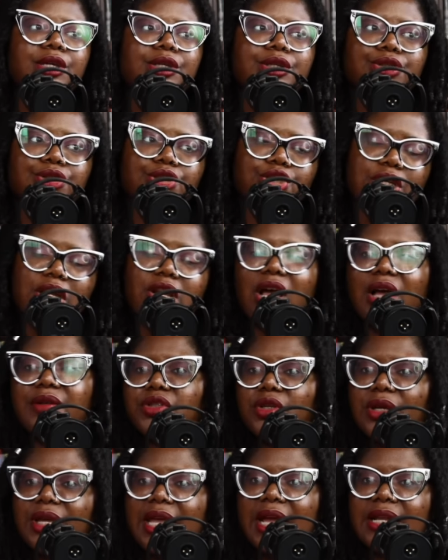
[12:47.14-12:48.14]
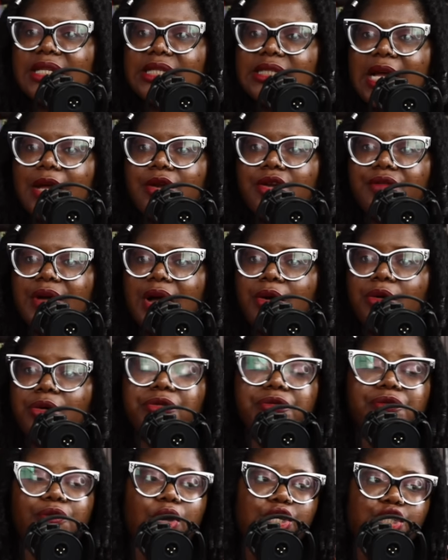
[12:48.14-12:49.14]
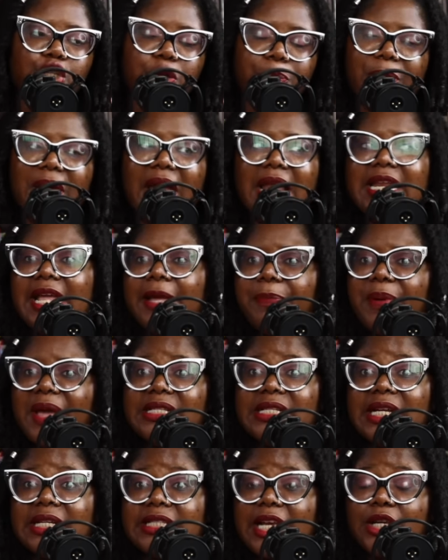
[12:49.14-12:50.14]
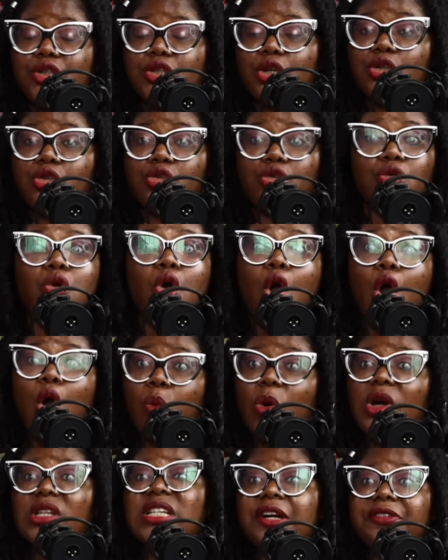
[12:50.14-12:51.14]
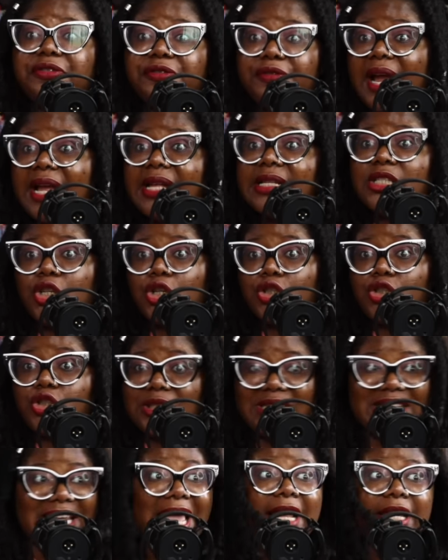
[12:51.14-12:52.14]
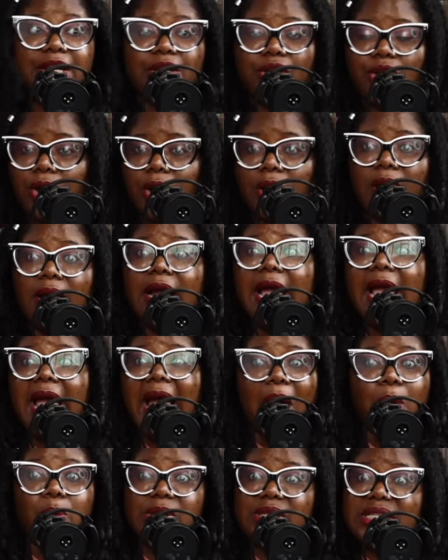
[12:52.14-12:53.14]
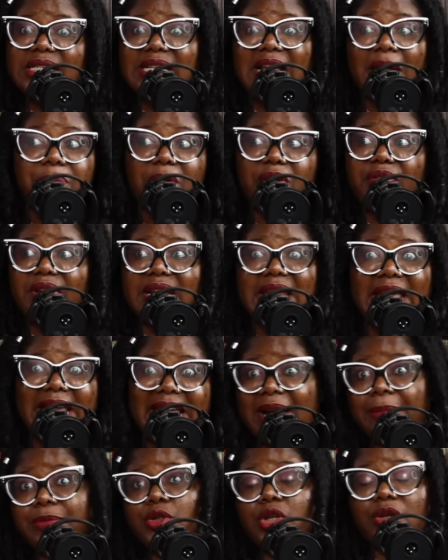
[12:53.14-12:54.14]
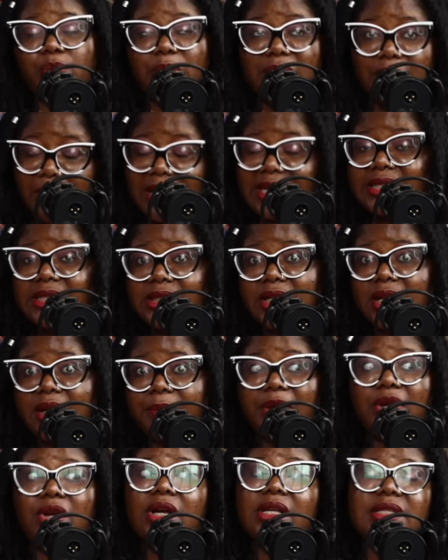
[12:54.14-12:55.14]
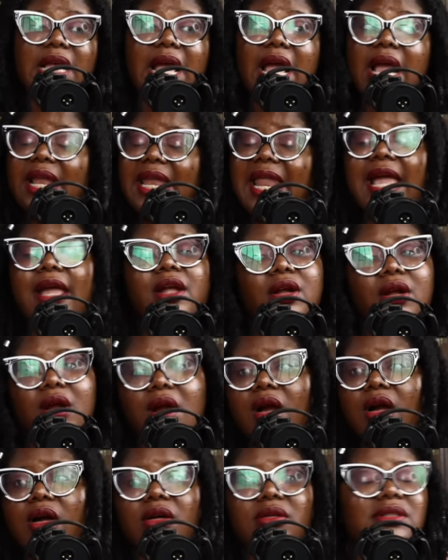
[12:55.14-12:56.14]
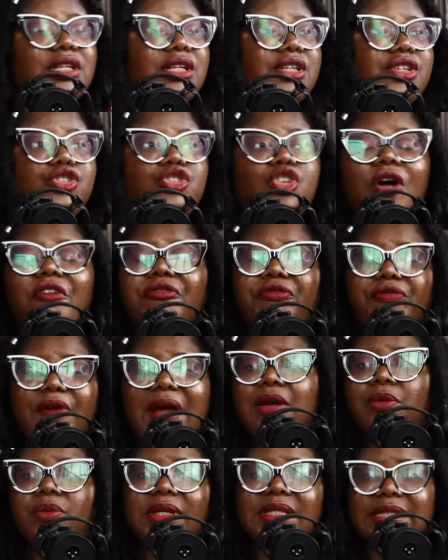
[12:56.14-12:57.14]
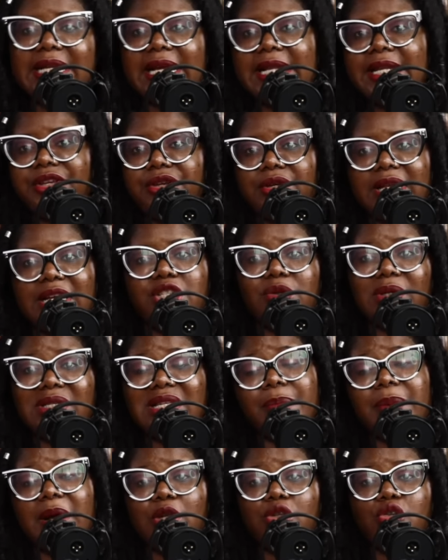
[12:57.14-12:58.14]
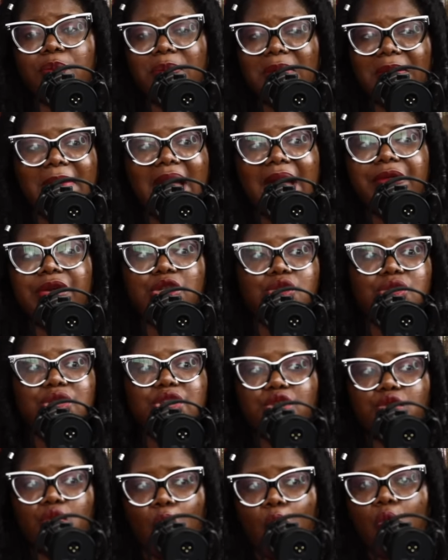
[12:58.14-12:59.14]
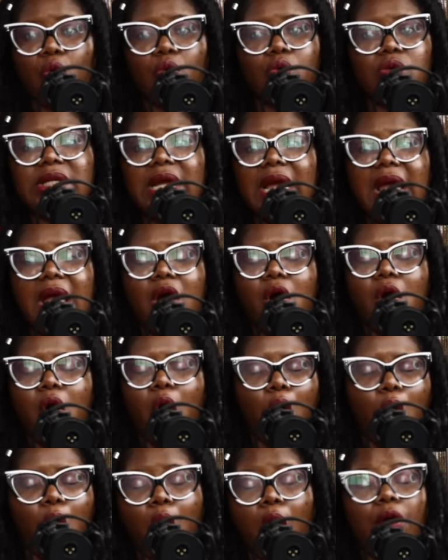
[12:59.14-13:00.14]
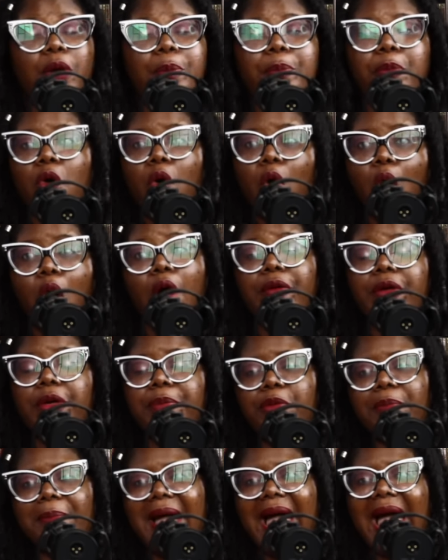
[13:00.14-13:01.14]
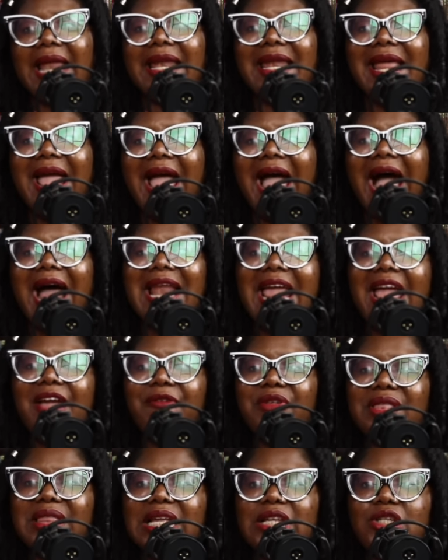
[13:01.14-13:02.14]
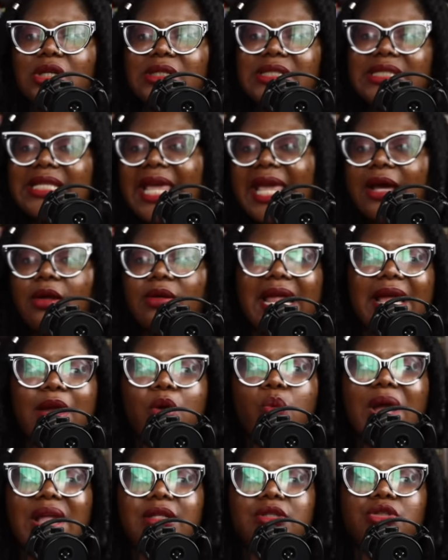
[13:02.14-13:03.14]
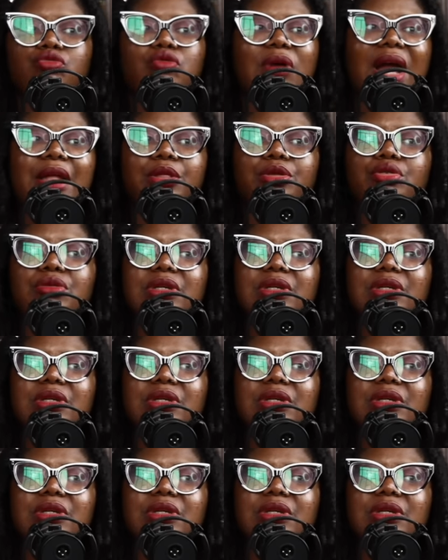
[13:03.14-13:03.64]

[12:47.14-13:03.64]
she loves to hear the sound of her own voice. She barely pays attention to what her friends are telling her. And we see that perfectly captured with Cressida because, like, girl, your friend was telling you that she was about to be married to this old, horrible, horrible man. And everything just scaled, like, went right through